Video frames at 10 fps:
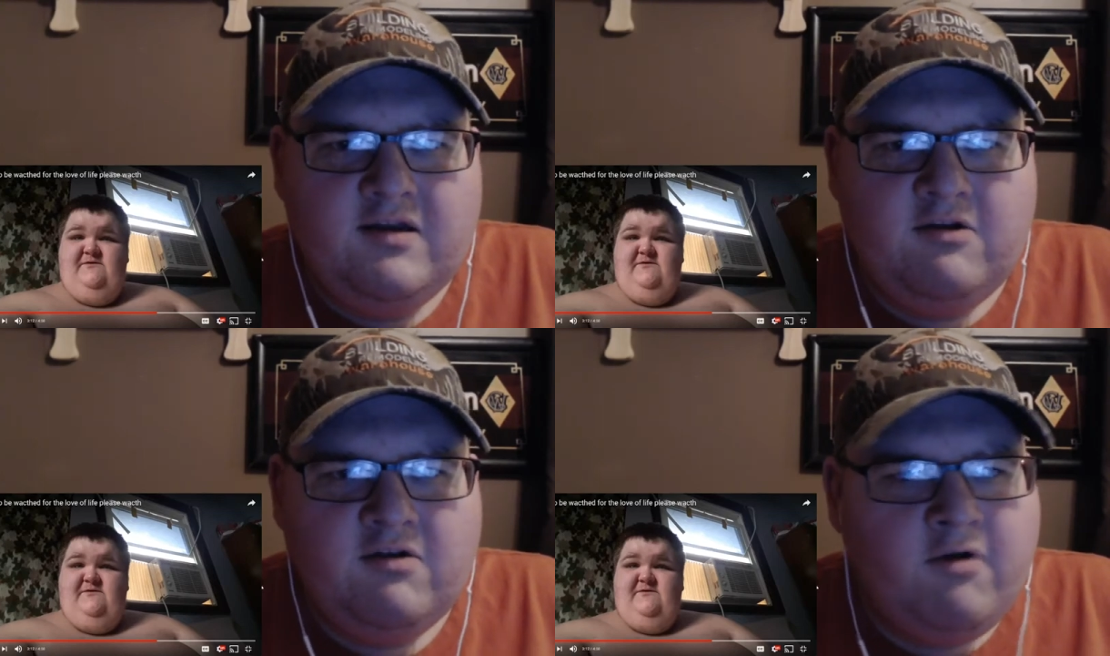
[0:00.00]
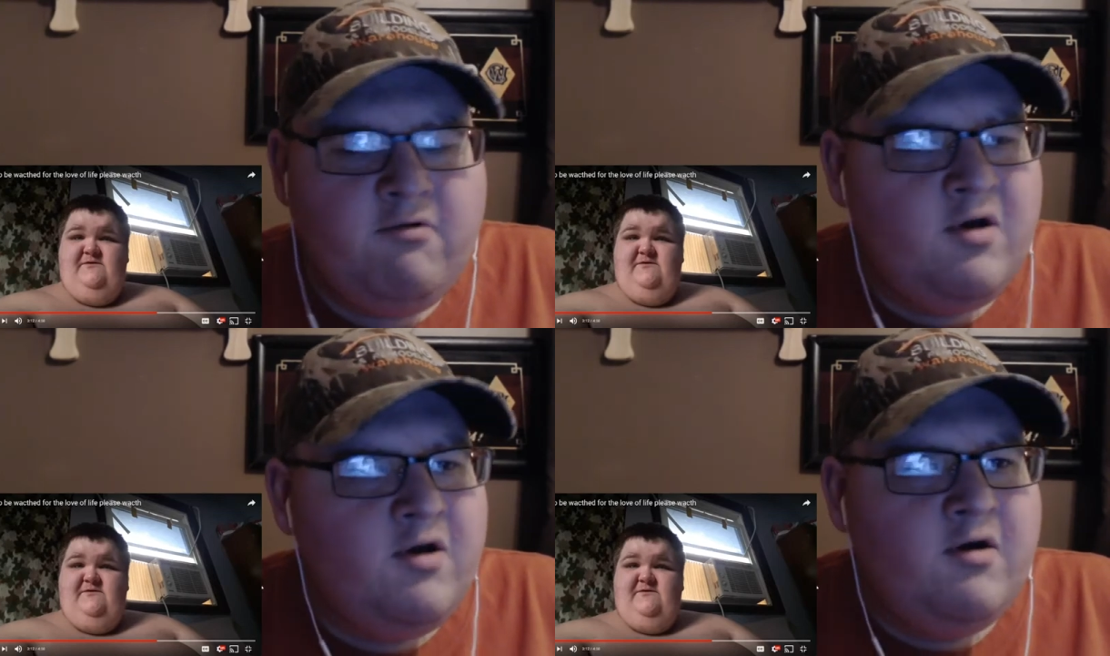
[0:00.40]
Speaker 1: You know,
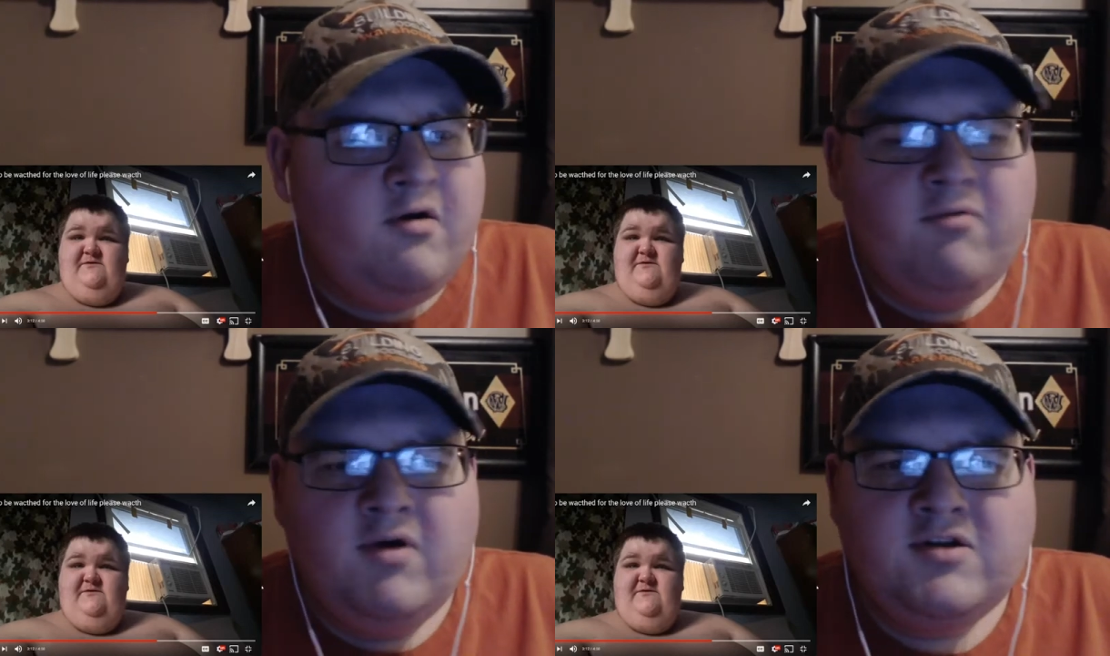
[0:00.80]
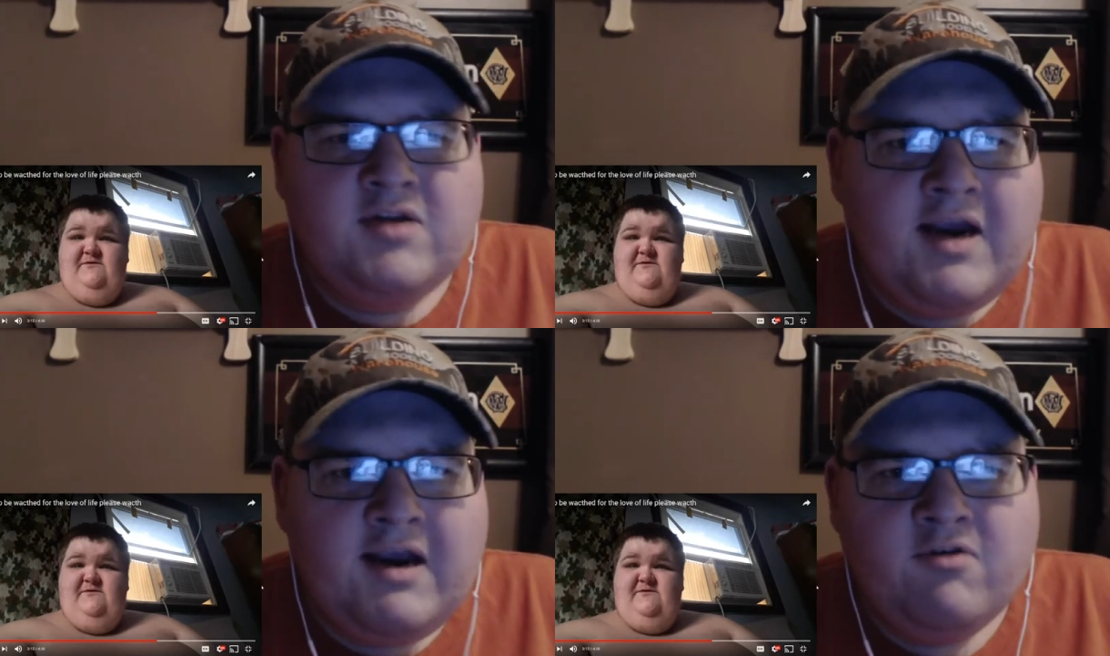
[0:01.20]
what's
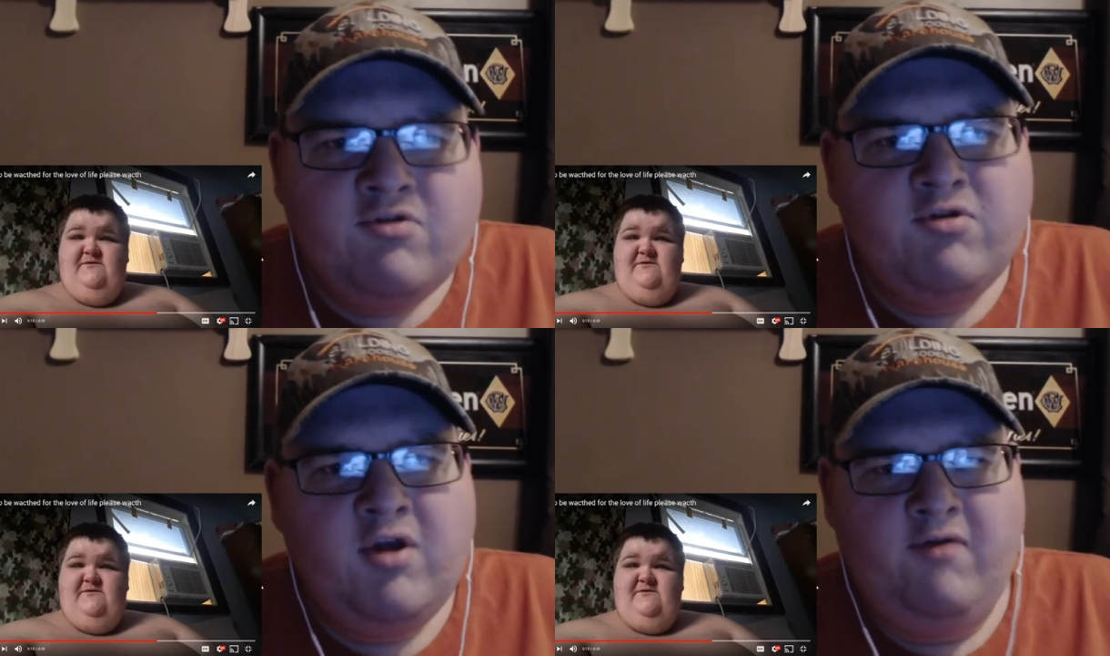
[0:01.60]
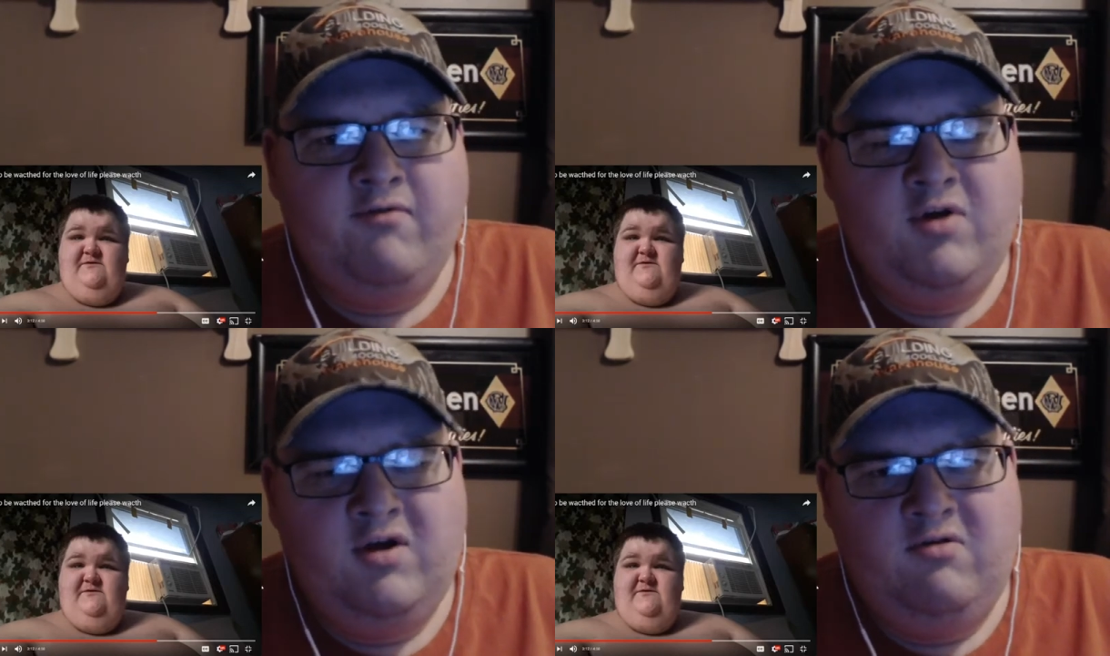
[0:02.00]
an
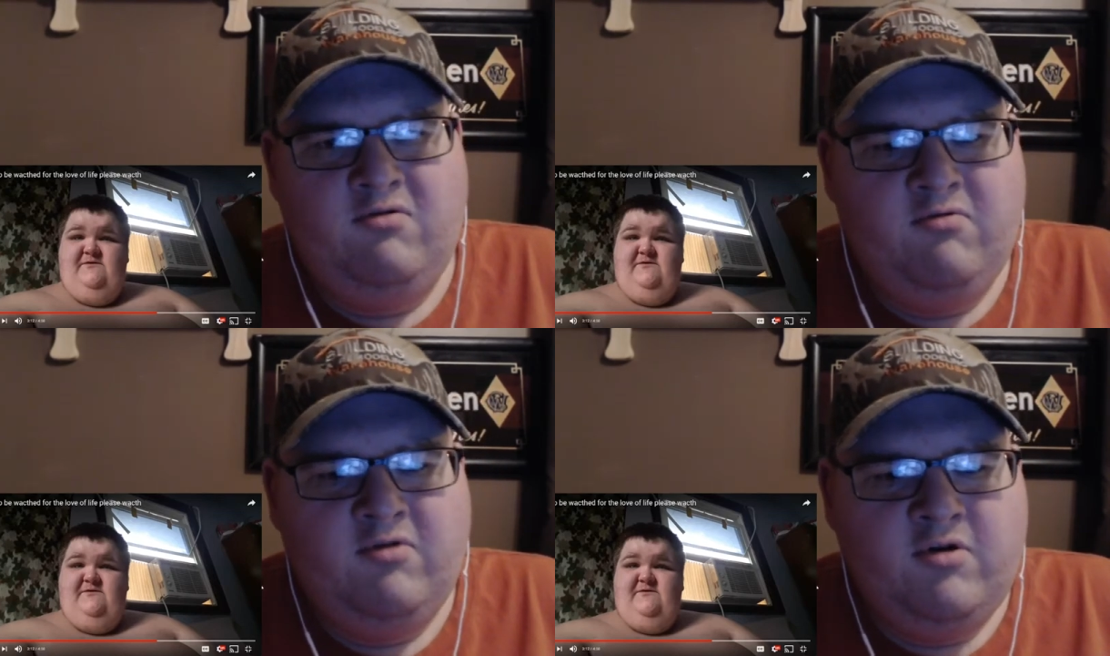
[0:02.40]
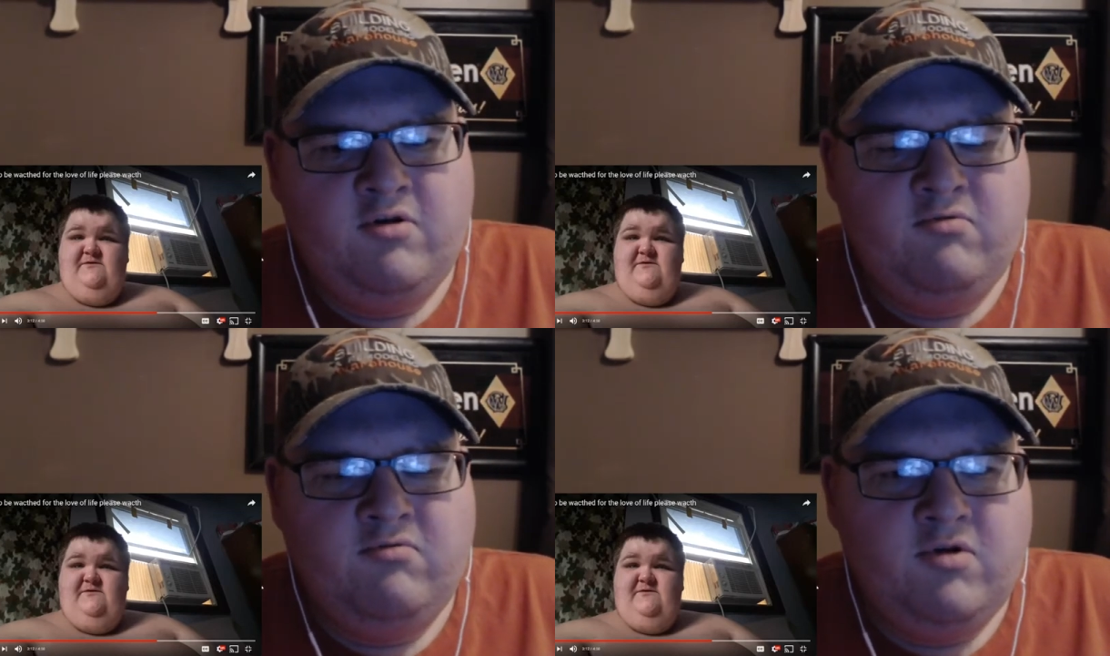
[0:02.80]
airsoft gun gonna
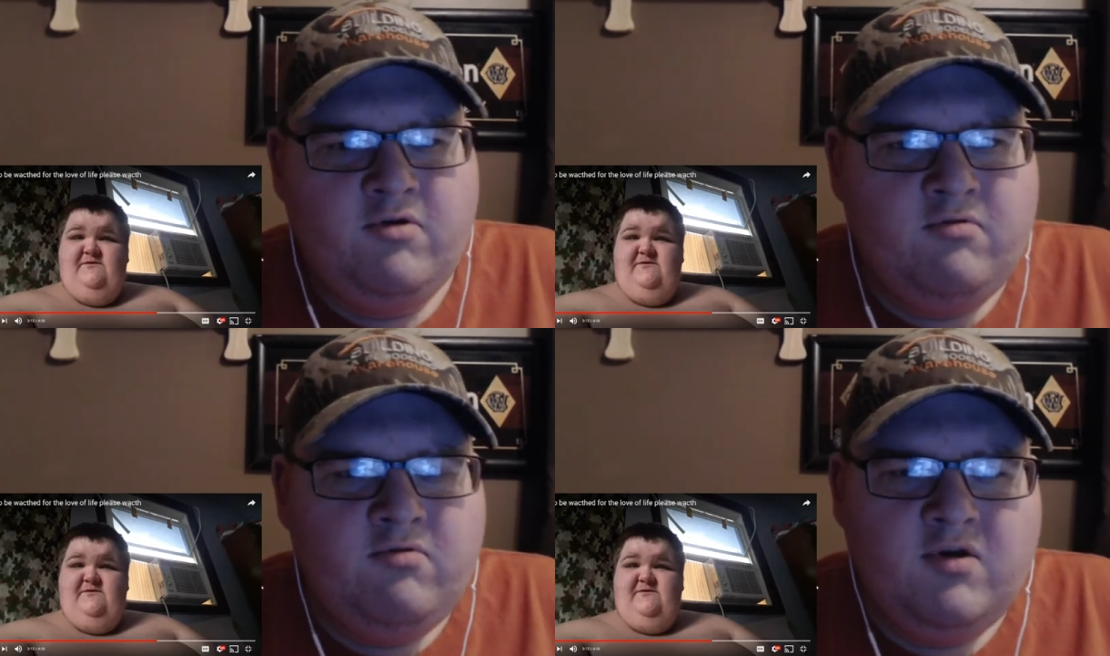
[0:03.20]
do, dude?